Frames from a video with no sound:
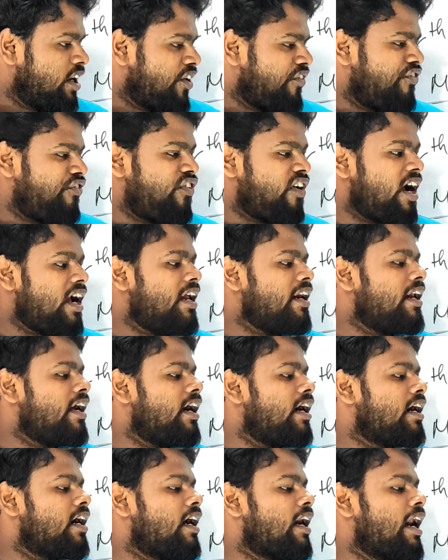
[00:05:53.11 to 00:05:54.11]
Define
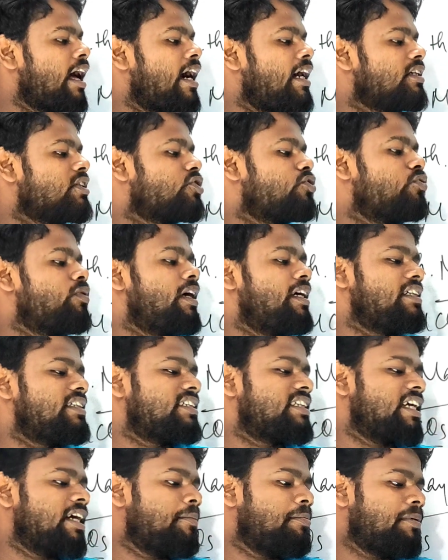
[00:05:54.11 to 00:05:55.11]
a class to
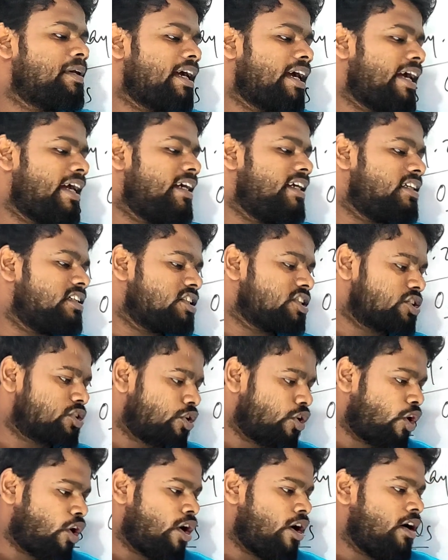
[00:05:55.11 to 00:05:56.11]
accept and
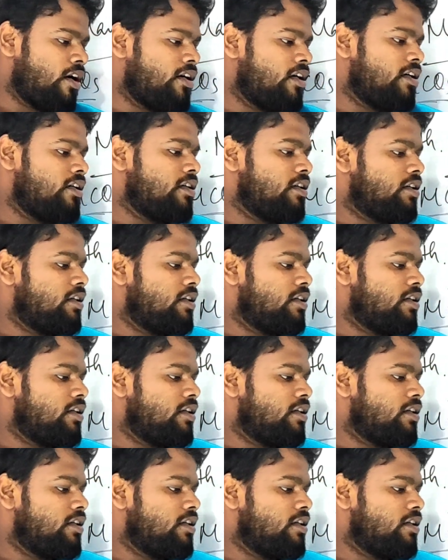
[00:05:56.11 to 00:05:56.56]
store.